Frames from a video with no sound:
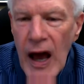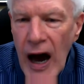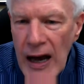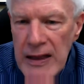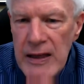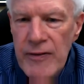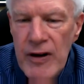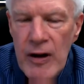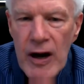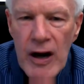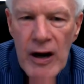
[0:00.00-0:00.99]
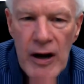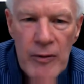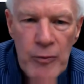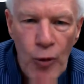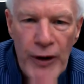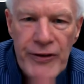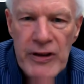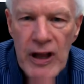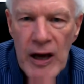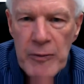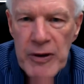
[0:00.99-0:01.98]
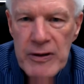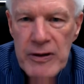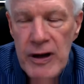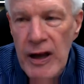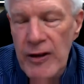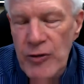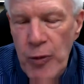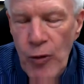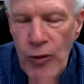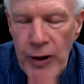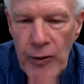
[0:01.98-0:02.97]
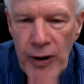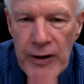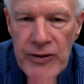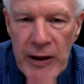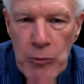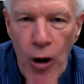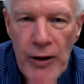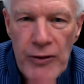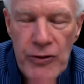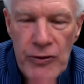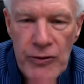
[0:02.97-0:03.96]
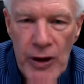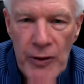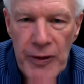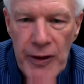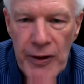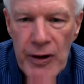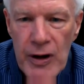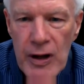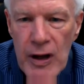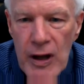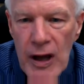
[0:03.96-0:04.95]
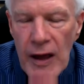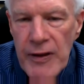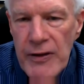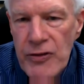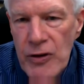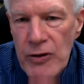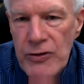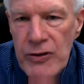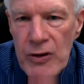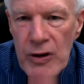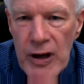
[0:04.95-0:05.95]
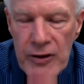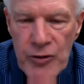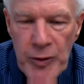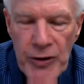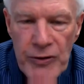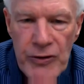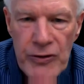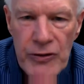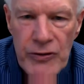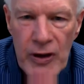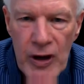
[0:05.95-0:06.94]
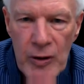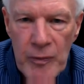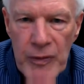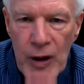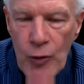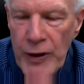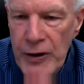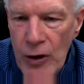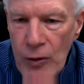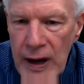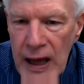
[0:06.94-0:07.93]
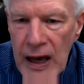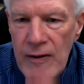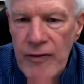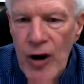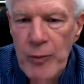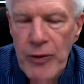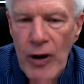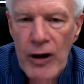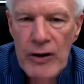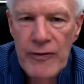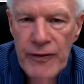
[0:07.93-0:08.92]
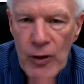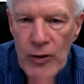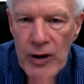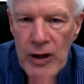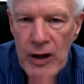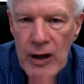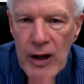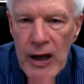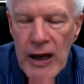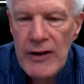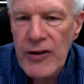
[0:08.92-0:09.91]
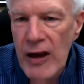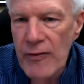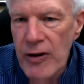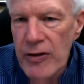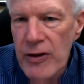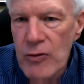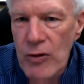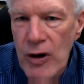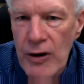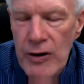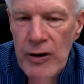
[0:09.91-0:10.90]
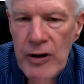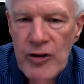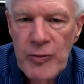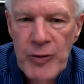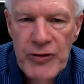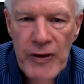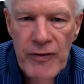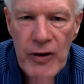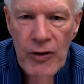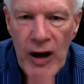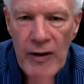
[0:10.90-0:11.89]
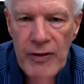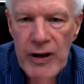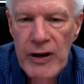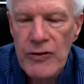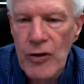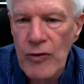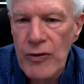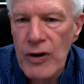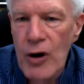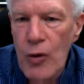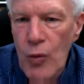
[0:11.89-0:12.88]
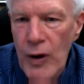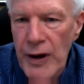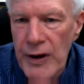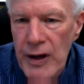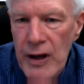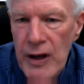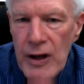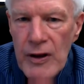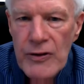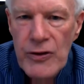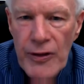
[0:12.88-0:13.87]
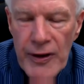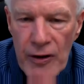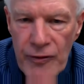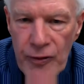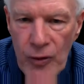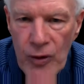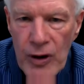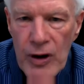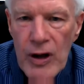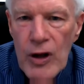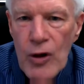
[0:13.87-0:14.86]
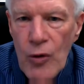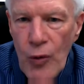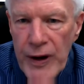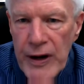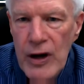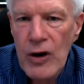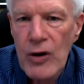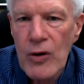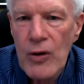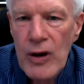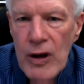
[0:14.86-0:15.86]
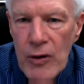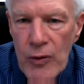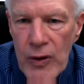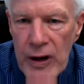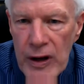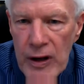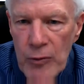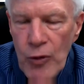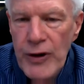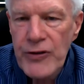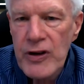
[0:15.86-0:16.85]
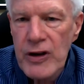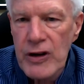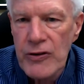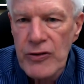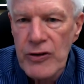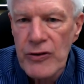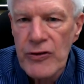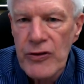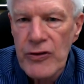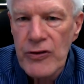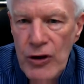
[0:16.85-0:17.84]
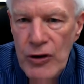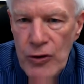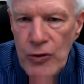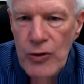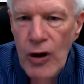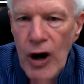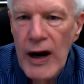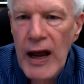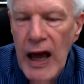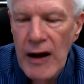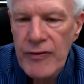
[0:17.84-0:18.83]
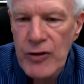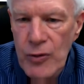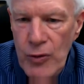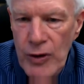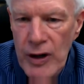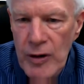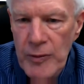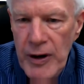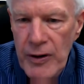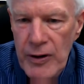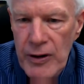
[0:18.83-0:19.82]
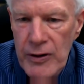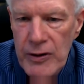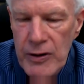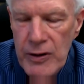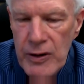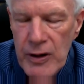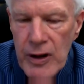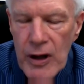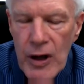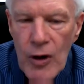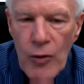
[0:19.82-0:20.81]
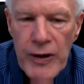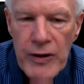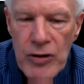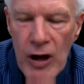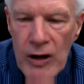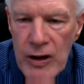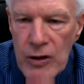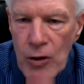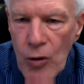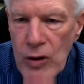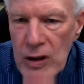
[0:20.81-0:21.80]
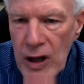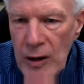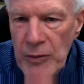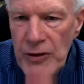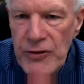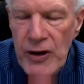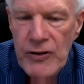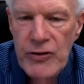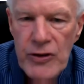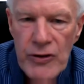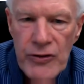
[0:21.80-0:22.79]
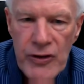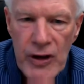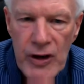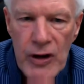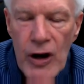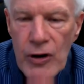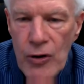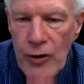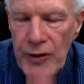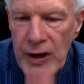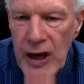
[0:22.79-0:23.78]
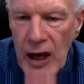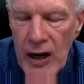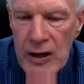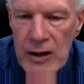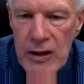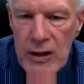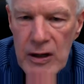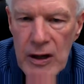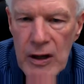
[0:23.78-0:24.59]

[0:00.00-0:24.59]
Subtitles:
I live in a moist climate. Today it's pouring rain, it's like monsoons out there. And the East Coast experience is the same. We don't have our product floating. It's heavier than water. Specific gravity is over 1. So therefore, we know in the moist conditions, you do not have to worry about it. When you talk at cold climates, such as in northern Canada,